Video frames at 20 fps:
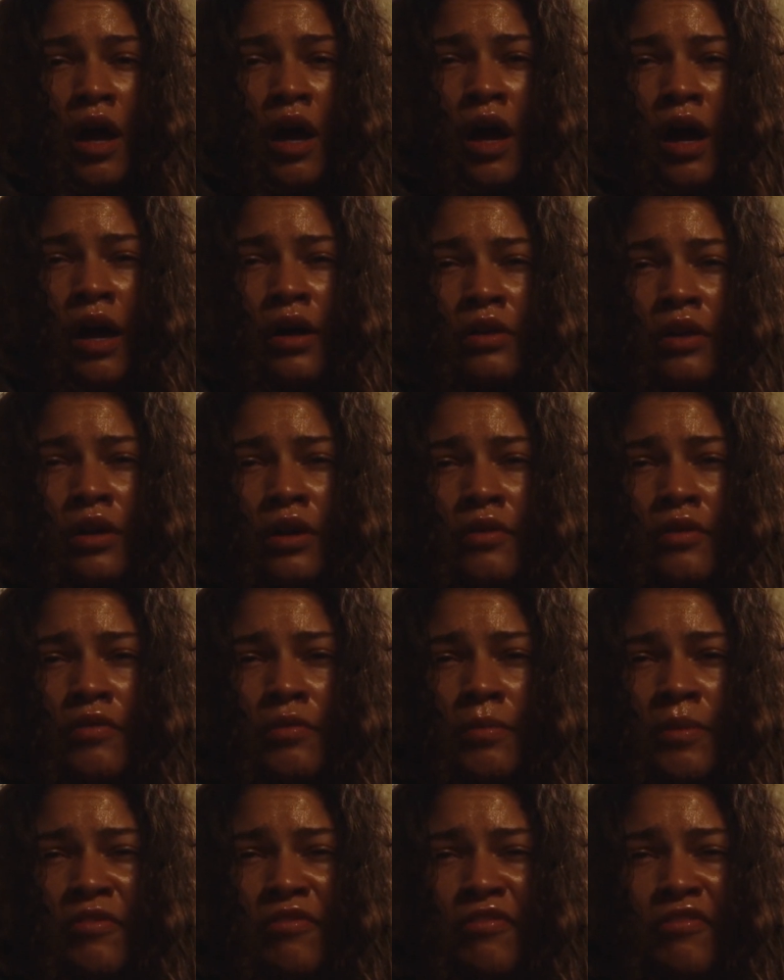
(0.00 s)
How long have
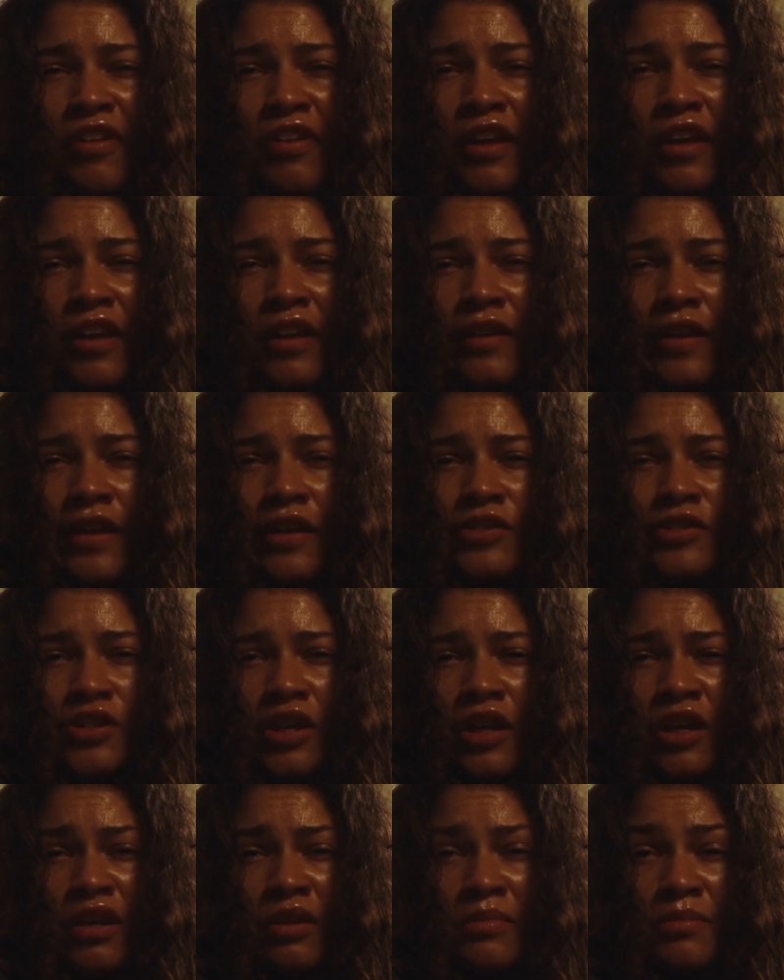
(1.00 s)
you been fucking Nate
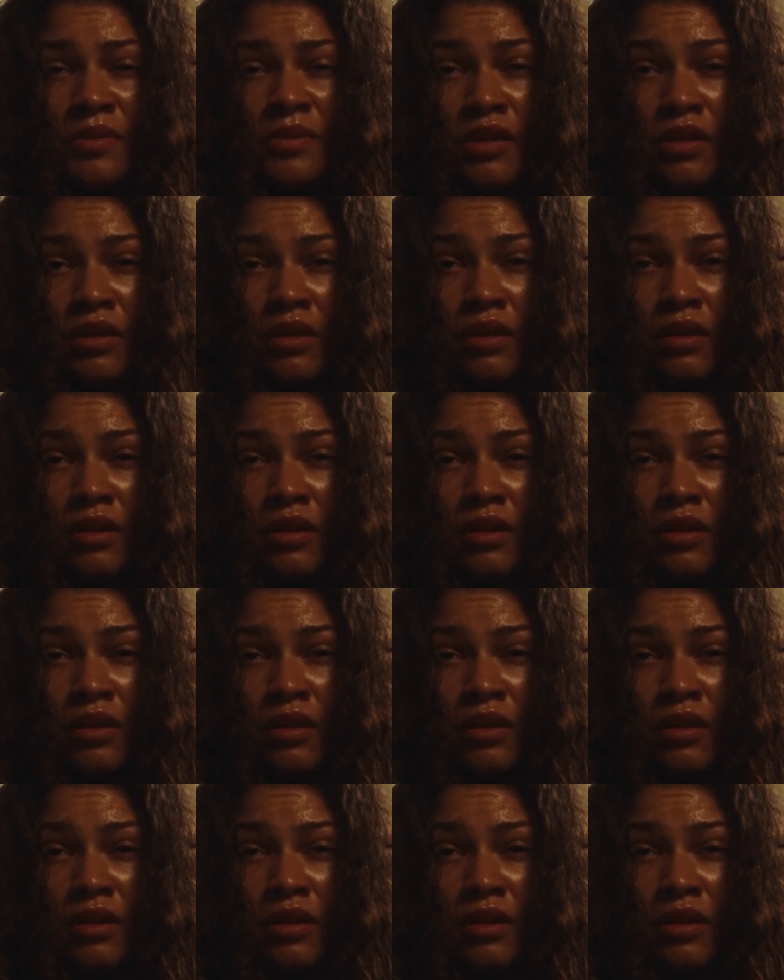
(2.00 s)
Jacobs?